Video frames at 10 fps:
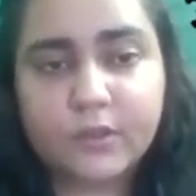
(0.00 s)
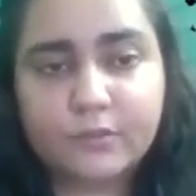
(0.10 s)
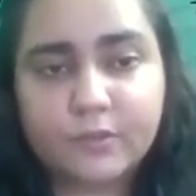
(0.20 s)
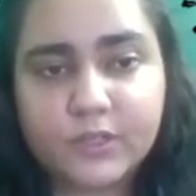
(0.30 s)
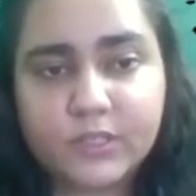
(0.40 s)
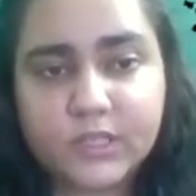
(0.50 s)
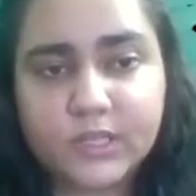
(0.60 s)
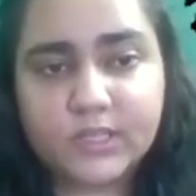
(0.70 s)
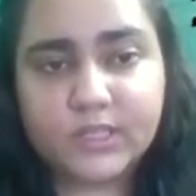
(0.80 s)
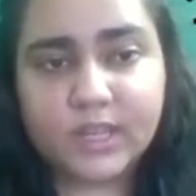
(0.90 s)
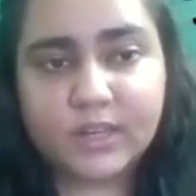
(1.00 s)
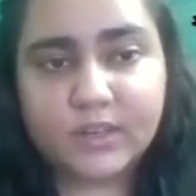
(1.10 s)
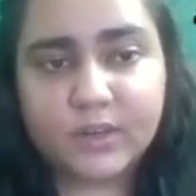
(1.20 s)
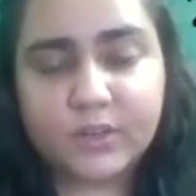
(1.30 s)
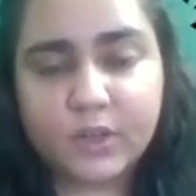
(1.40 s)
First, let's
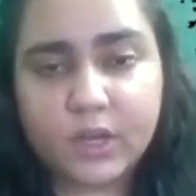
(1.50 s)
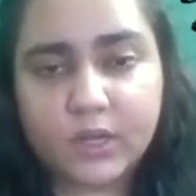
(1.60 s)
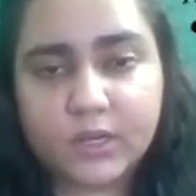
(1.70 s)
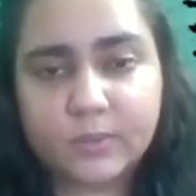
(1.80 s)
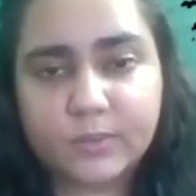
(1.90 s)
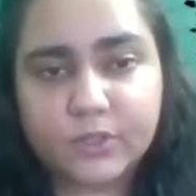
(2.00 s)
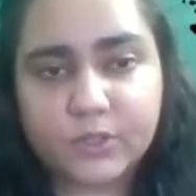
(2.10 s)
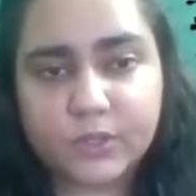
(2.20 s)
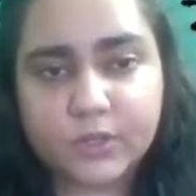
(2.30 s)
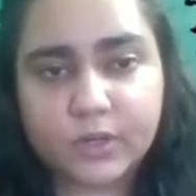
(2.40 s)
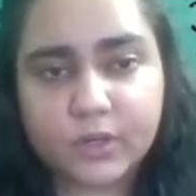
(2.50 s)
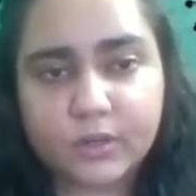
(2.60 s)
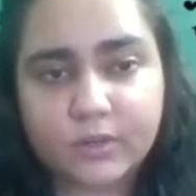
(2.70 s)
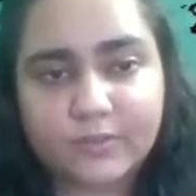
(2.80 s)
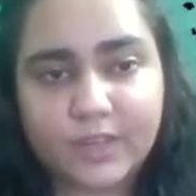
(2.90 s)
calculate the hard limiter
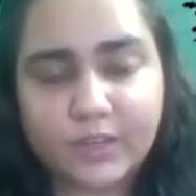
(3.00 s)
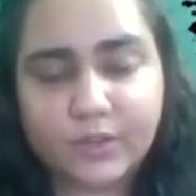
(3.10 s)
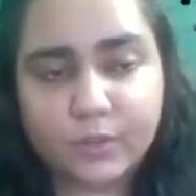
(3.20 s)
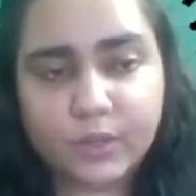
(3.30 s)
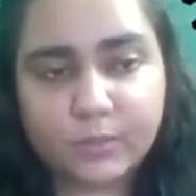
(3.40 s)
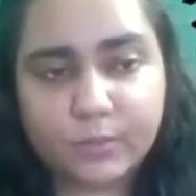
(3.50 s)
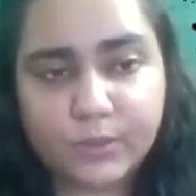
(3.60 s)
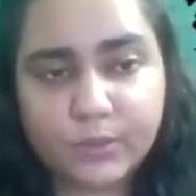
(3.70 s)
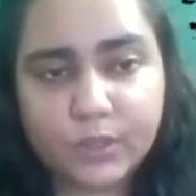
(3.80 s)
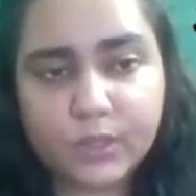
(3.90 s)
value input.